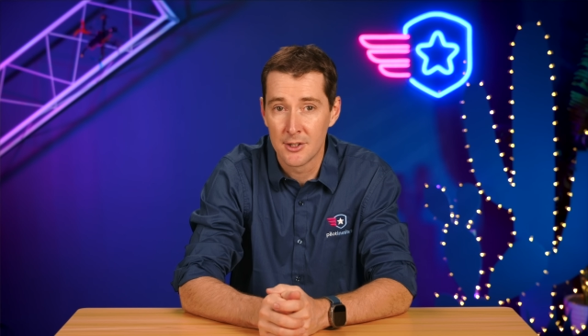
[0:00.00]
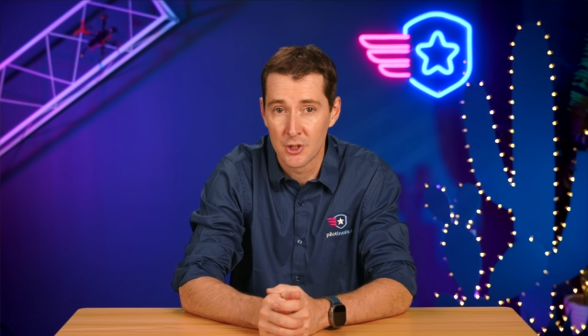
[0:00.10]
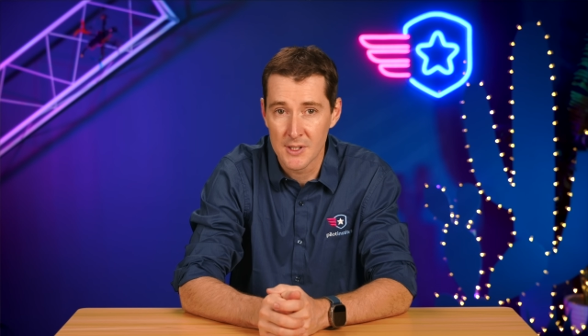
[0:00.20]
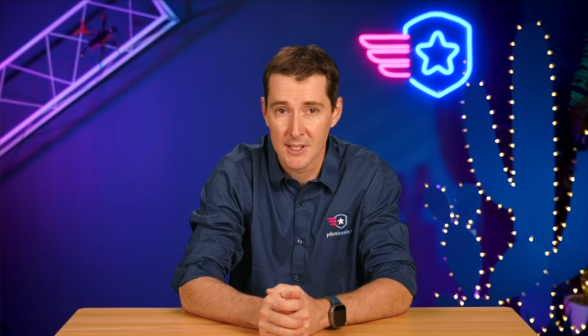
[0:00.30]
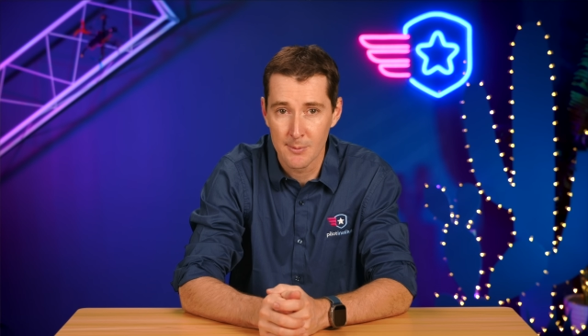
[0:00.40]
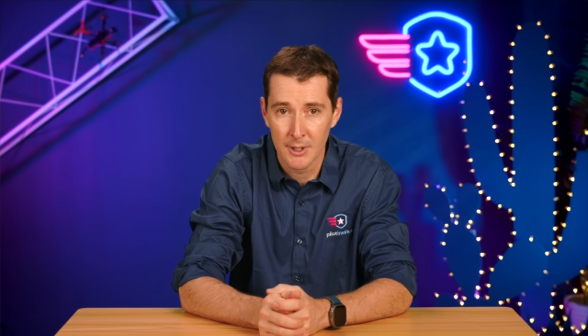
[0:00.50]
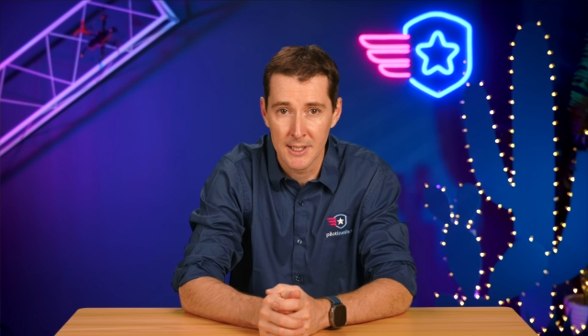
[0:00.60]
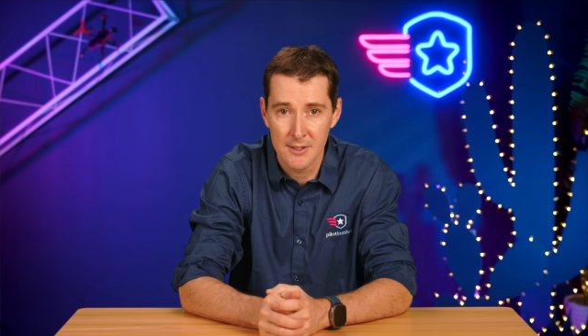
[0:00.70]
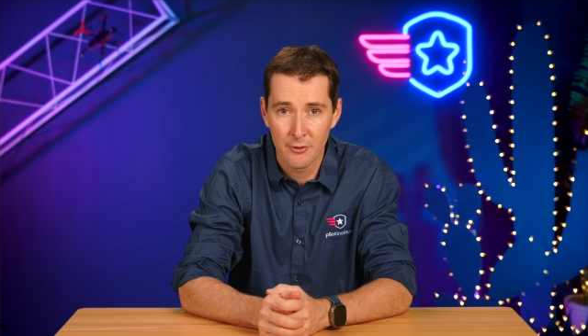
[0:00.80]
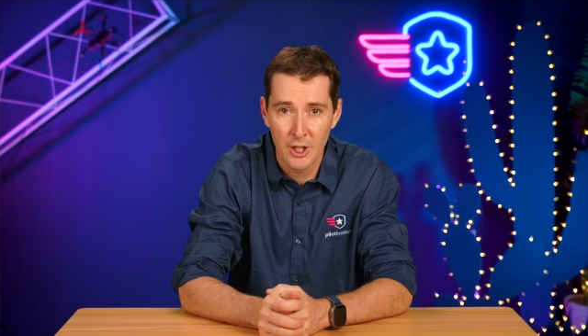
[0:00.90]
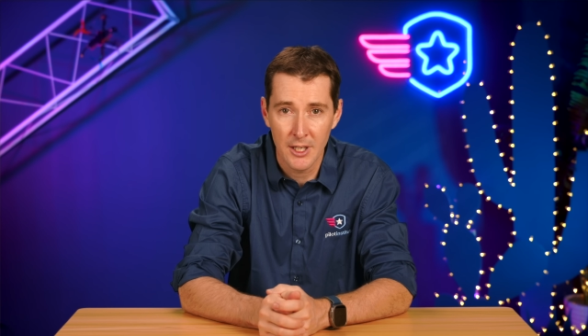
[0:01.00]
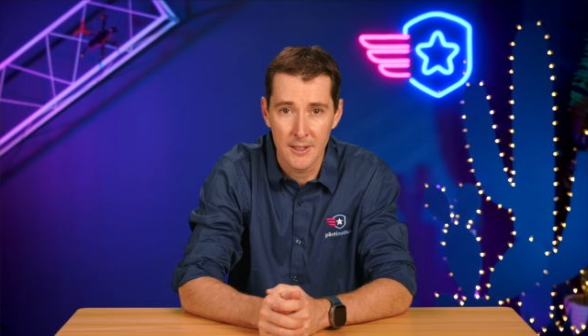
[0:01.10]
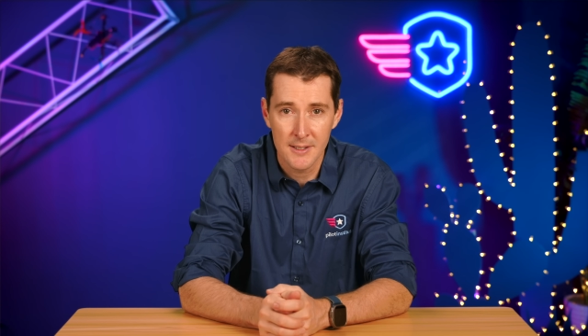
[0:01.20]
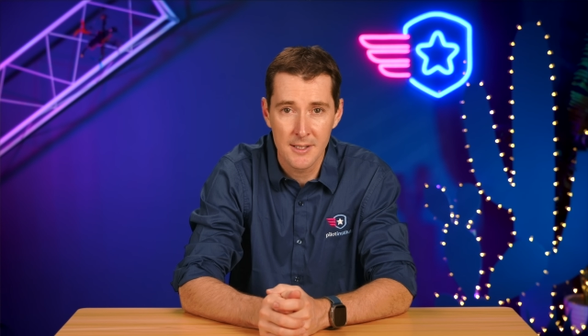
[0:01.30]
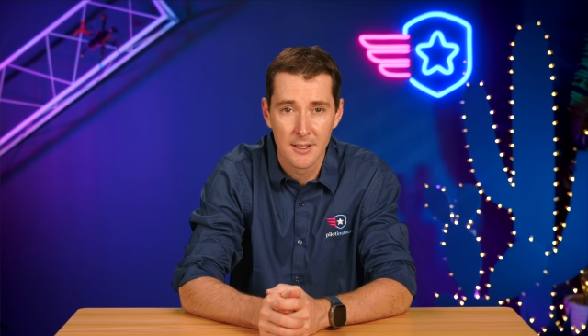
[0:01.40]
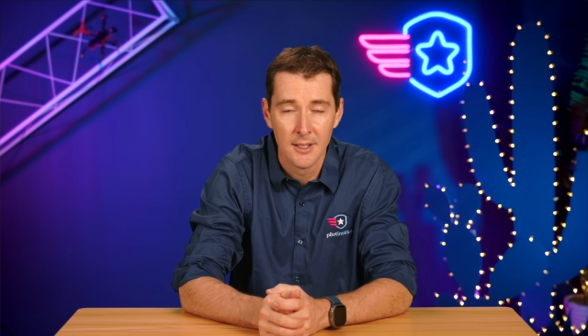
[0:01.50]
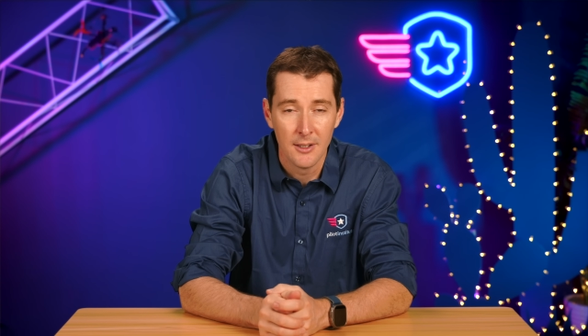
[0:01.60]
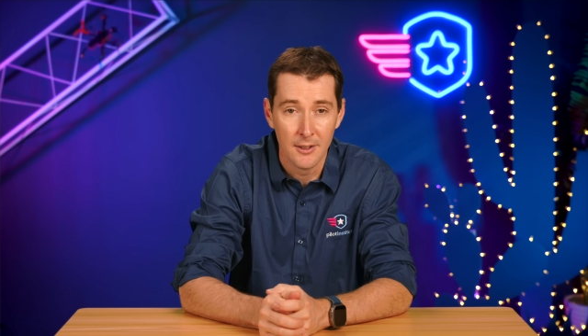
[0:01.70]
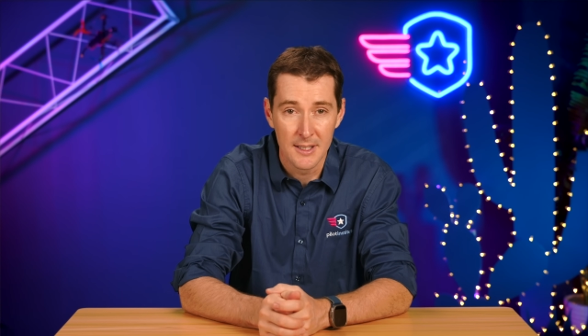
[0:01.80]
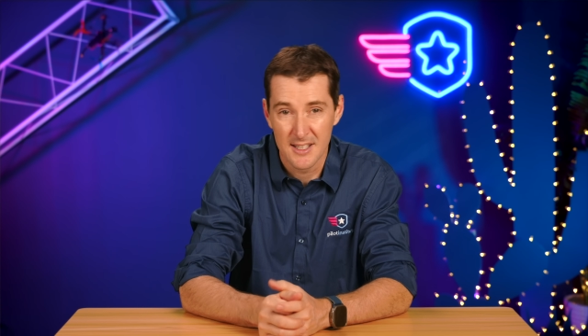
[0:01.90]
just displays FRIAs
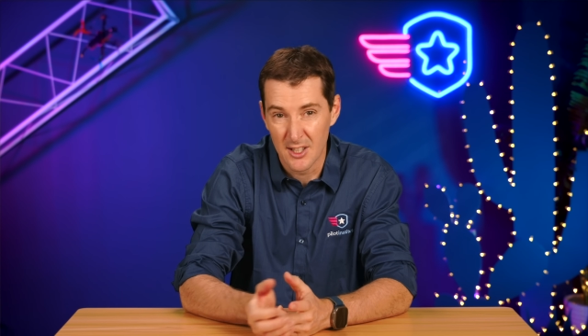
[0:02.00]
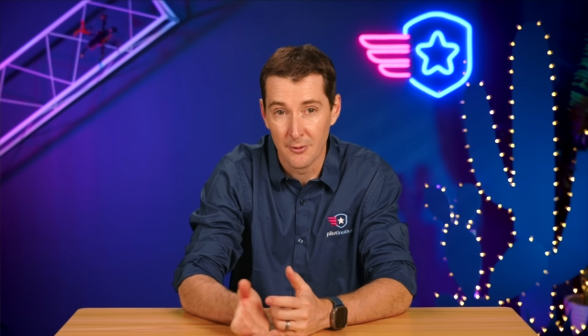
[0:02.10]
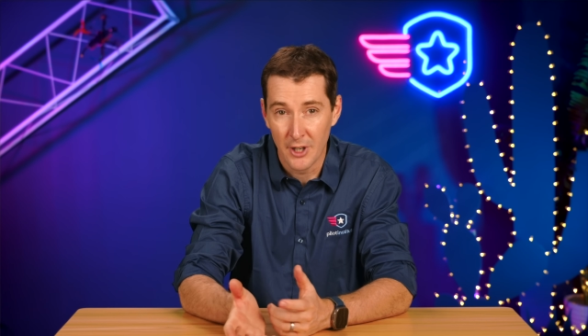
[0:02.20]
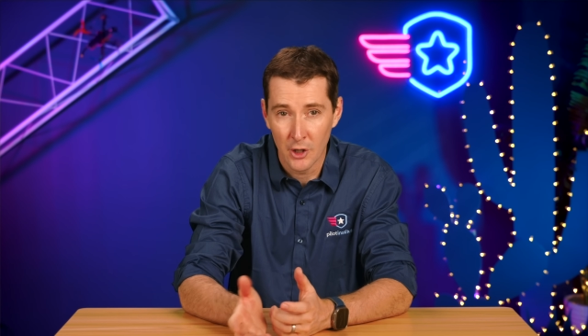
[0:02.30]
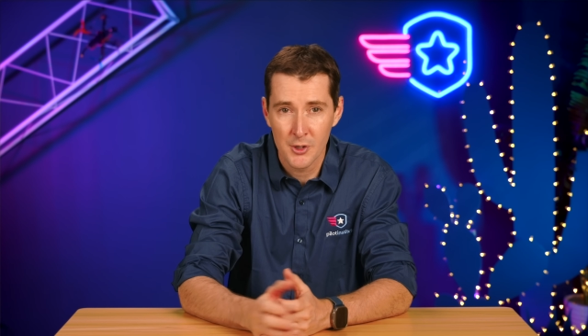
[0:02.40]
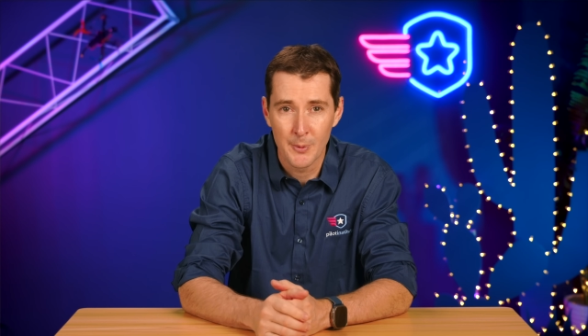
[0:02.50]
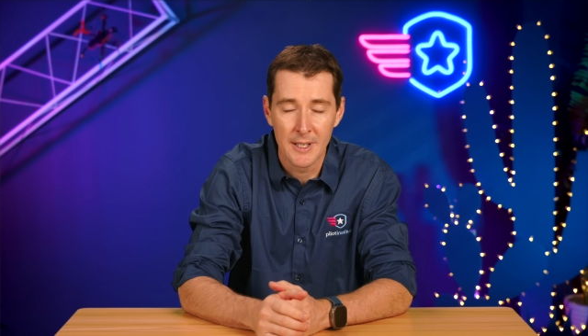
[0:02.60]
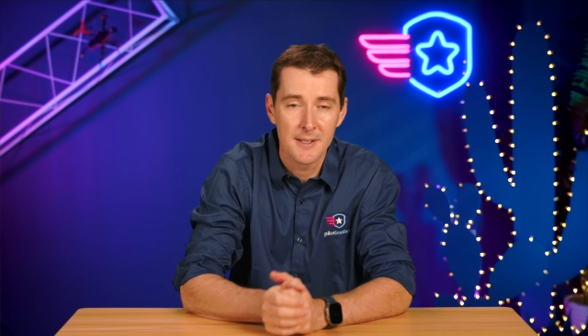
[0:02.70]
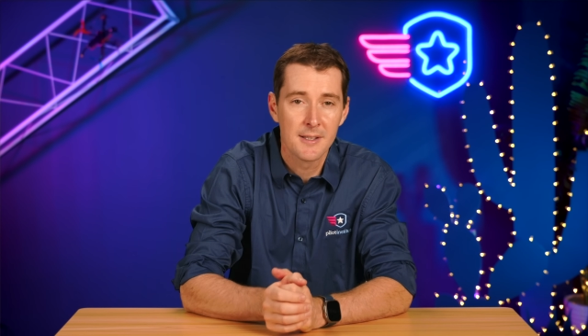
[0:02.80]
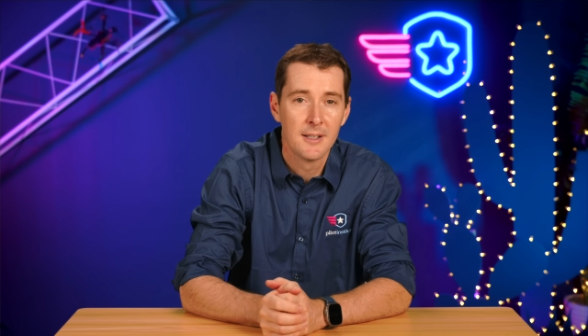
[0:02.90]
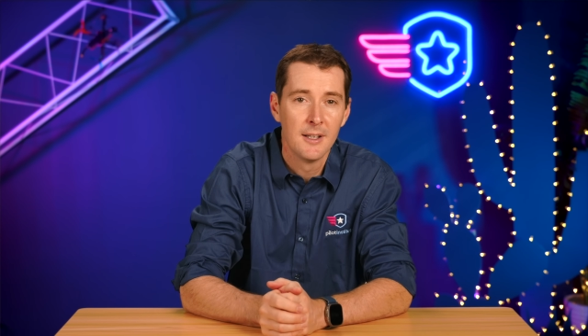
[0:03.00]
uh, instead of airspace.